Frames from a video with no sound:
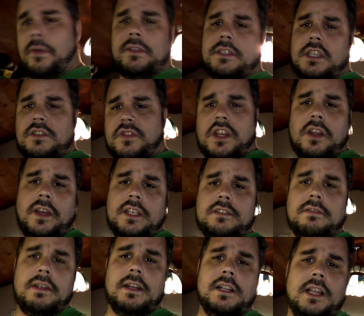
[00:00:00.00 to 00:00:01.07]
Once this video
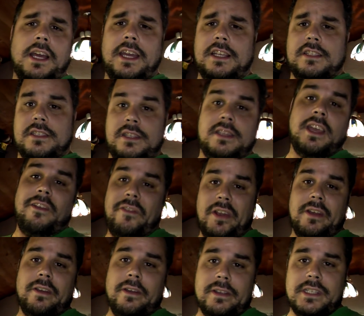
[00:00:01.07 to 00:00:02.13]
hits 300 likes, that
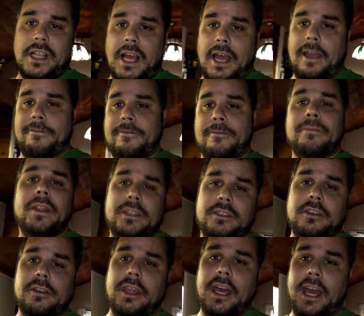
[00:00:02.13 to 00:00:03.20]
video goes live.
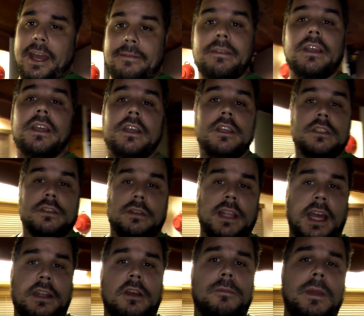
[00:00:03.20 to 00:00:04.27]
Let's do that. So on
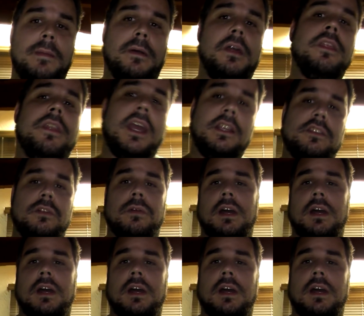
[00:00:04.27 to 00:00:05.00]
that note, people, thanks for